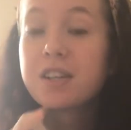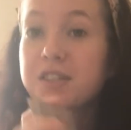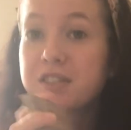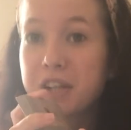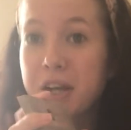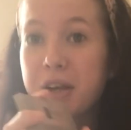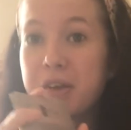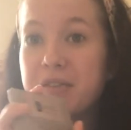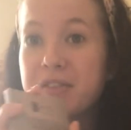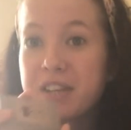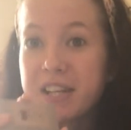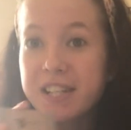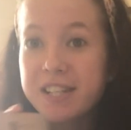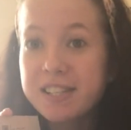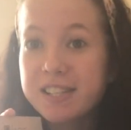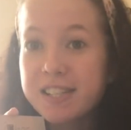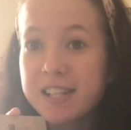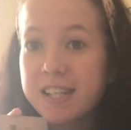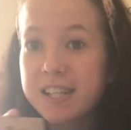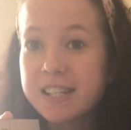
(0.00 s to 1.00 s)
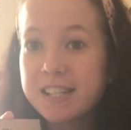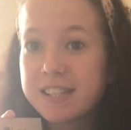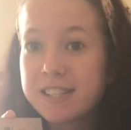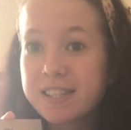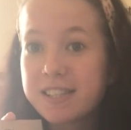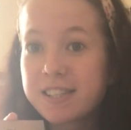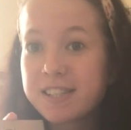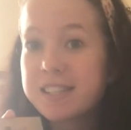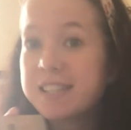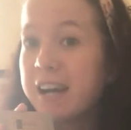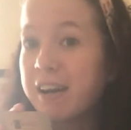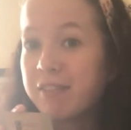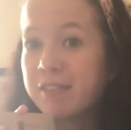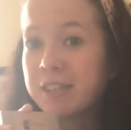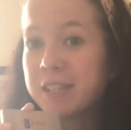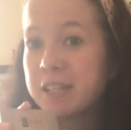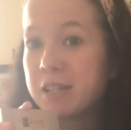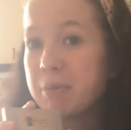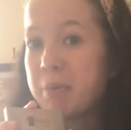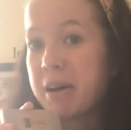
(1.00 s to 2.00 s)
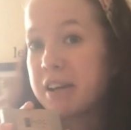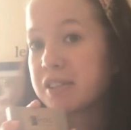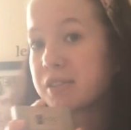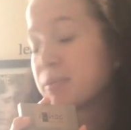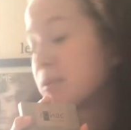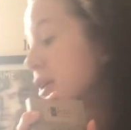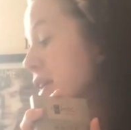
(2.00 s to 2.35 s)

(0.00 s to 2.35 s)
So this is definitely the best